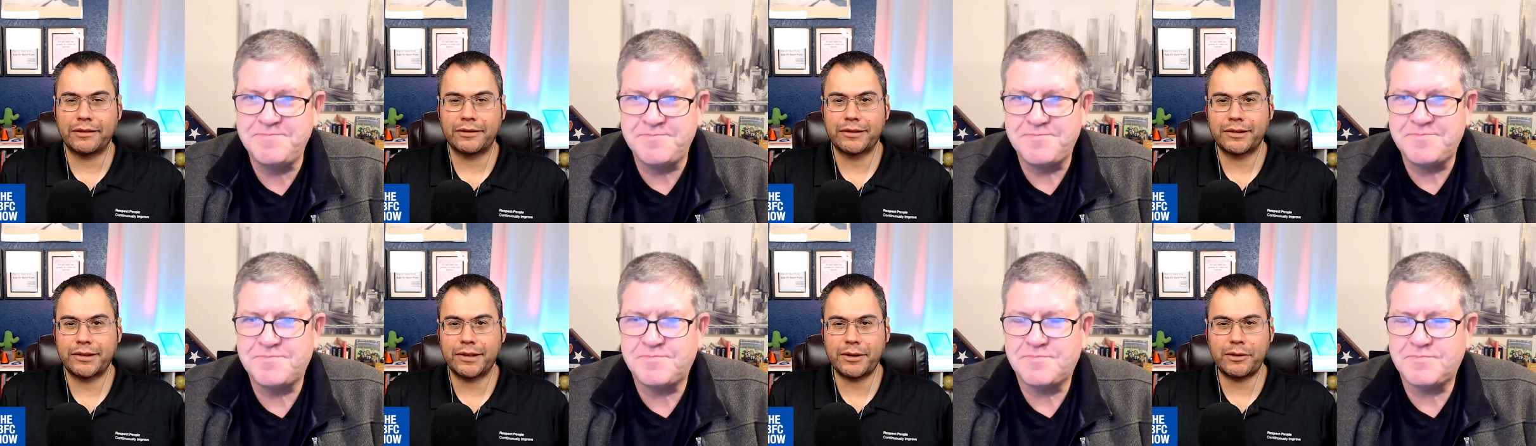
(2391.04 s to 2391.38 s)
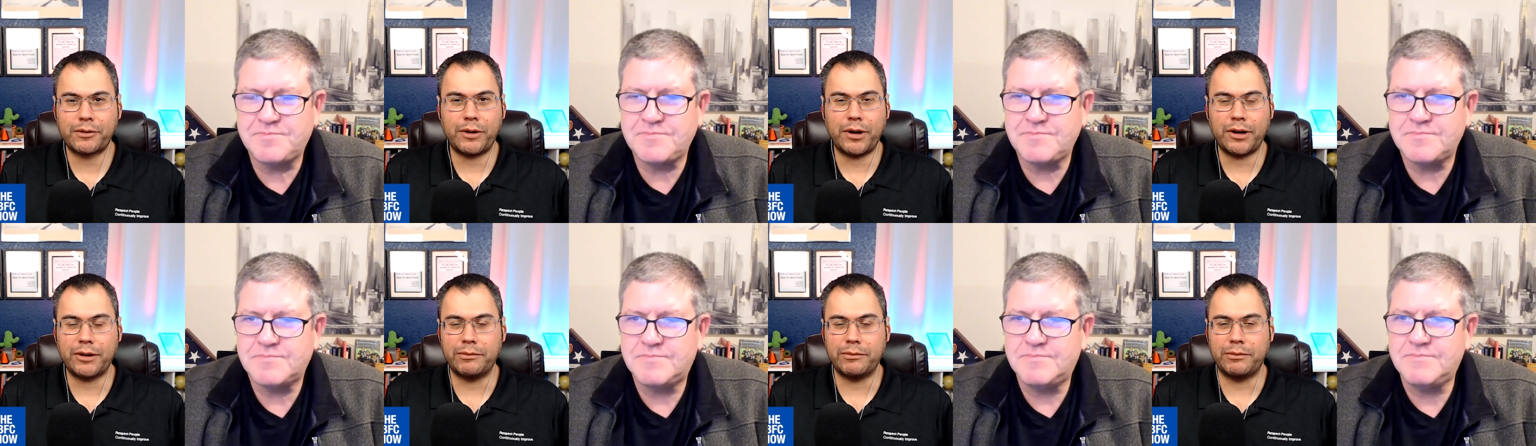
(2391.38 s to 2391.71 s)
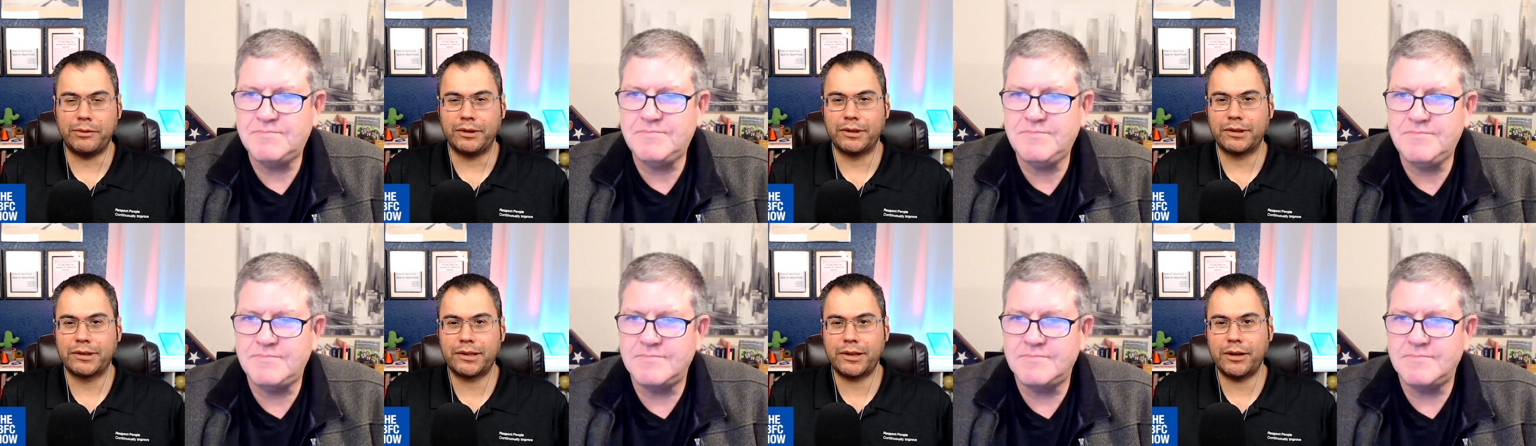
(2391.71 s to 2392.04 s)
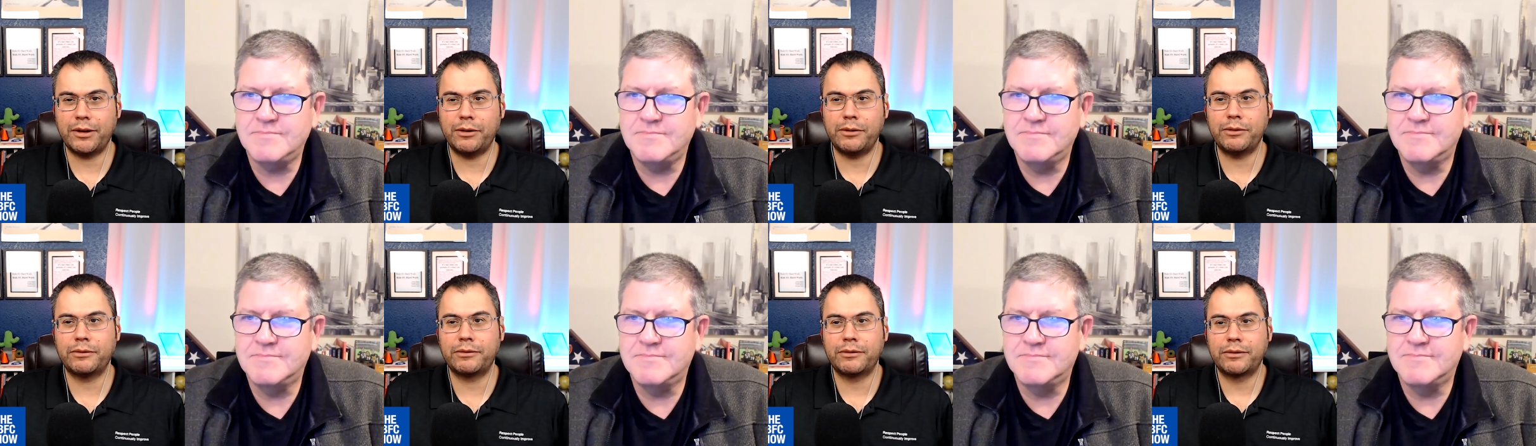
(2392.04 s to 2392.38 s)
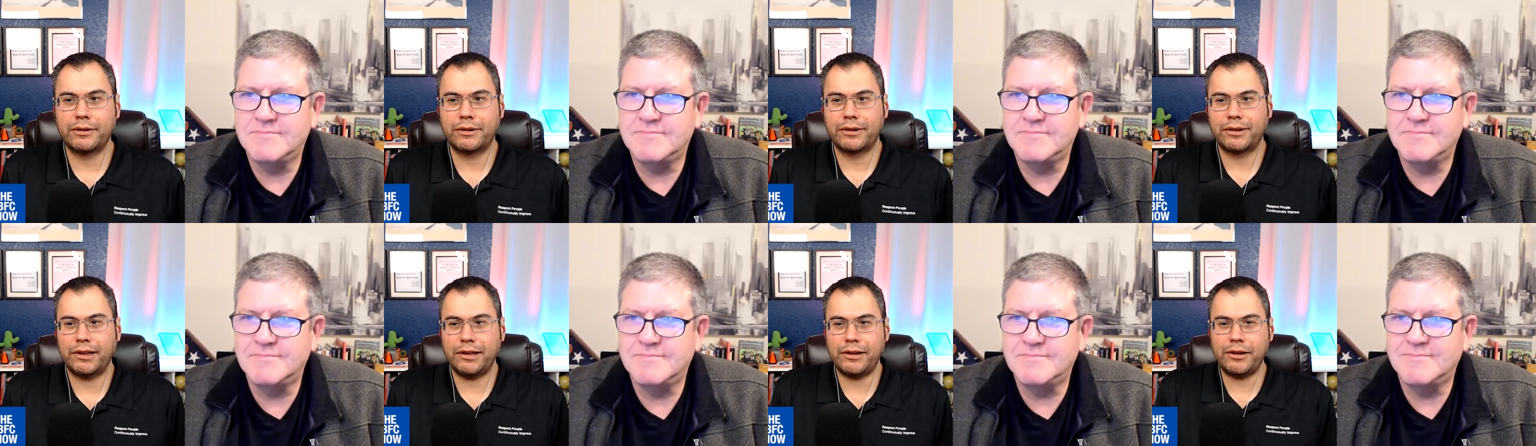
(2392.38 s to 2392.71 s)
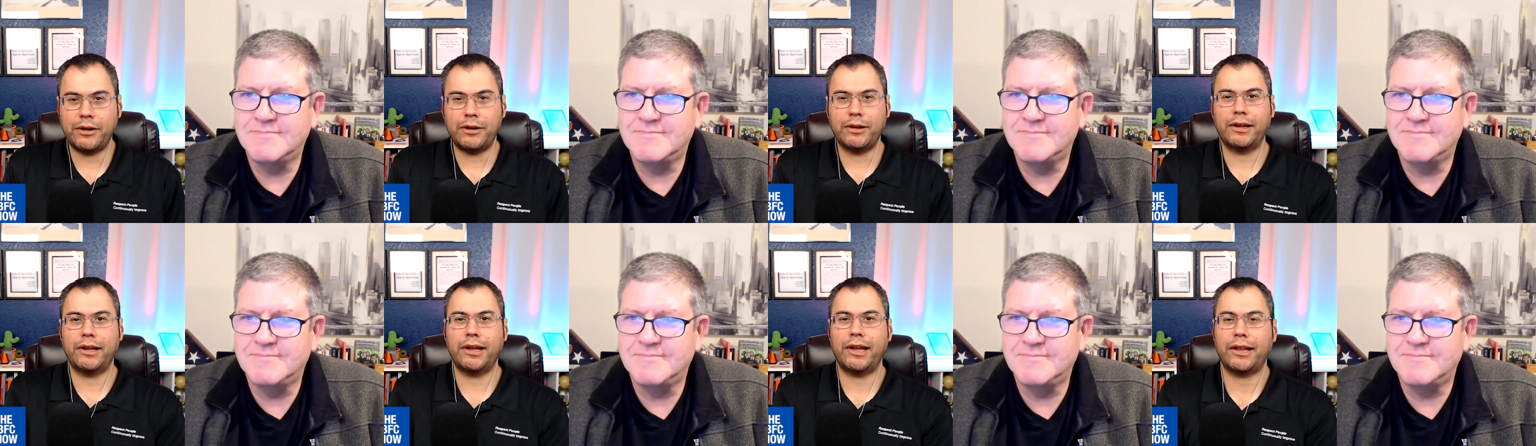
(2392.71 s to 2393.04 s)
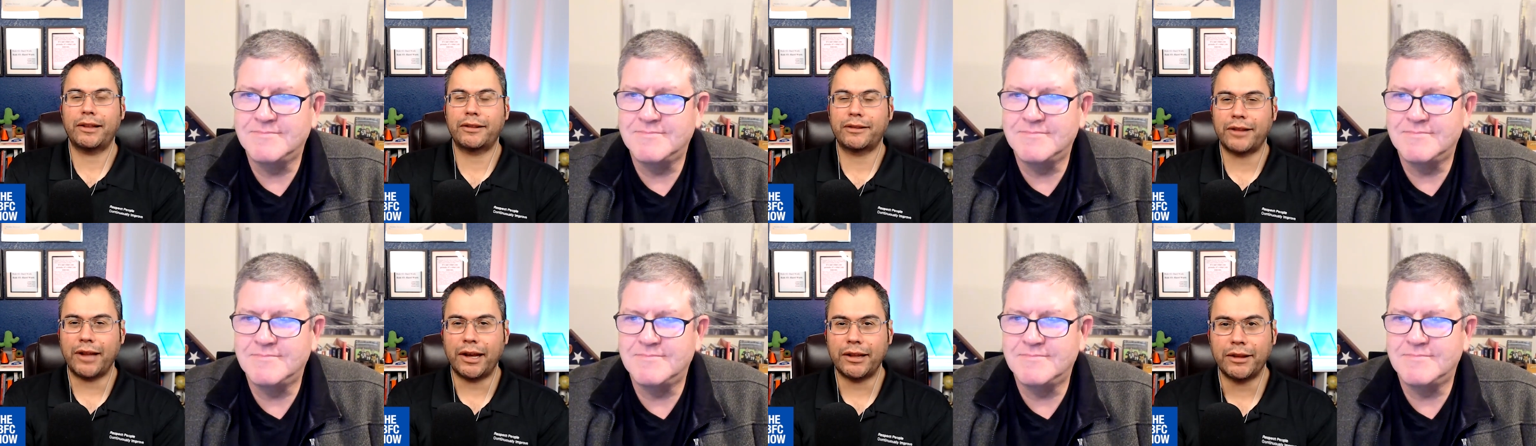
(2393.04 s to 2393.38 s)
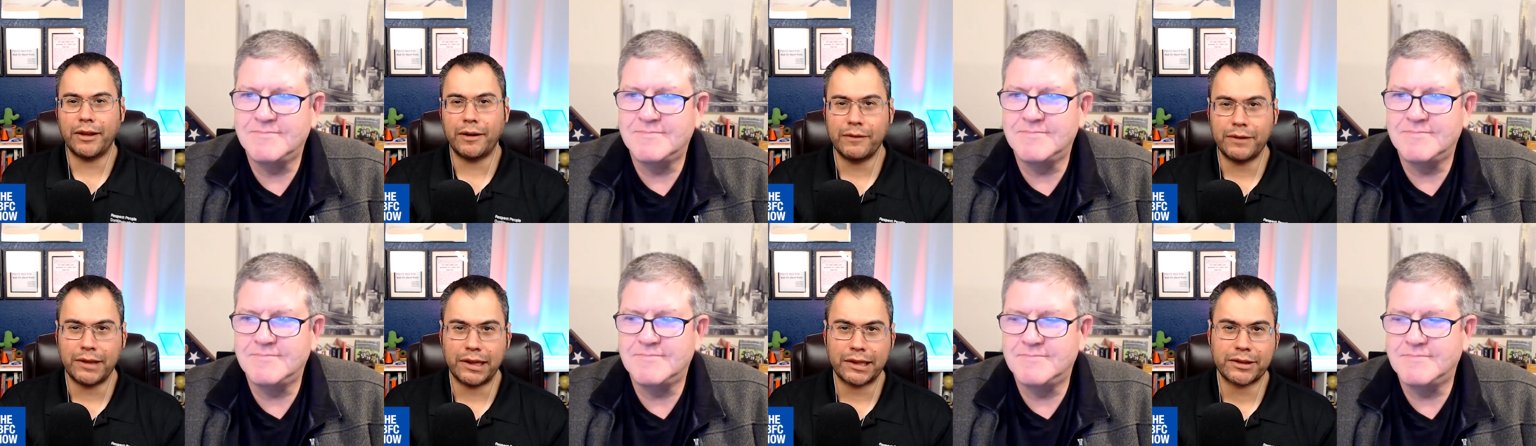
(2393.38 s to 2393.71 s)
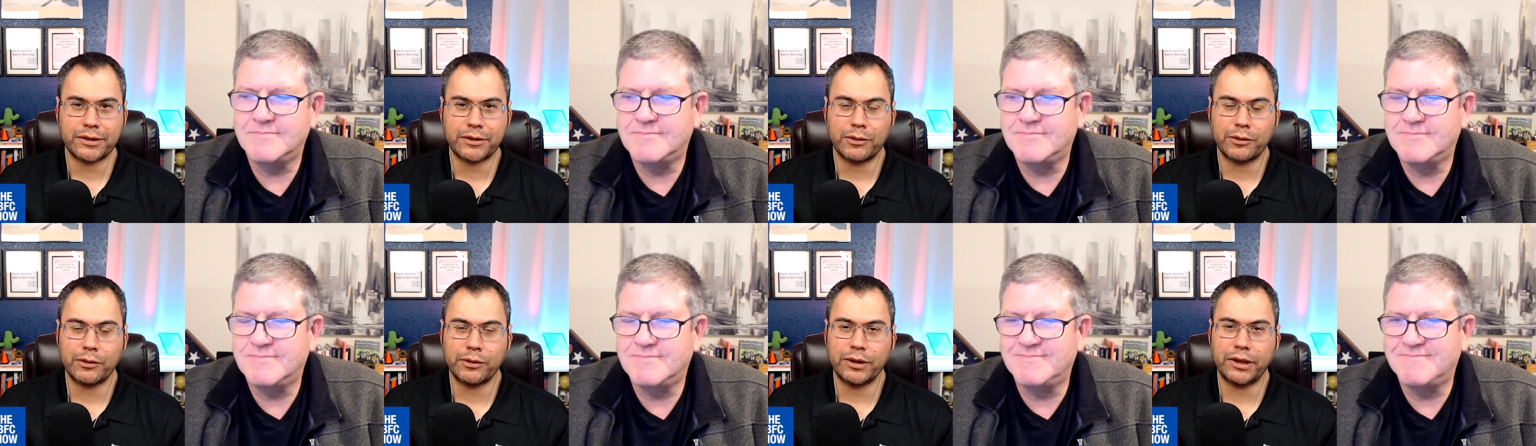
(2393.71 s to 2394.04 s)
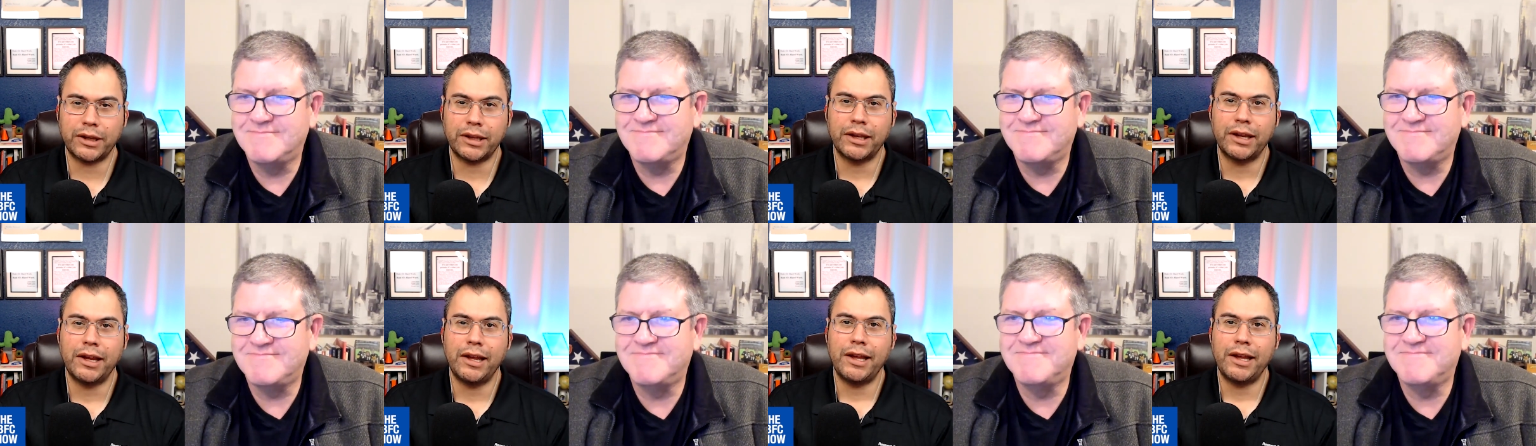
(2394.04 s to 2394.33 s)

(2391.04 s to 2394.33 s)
Speaker 1: it's incredible. So no, I, I, love that story.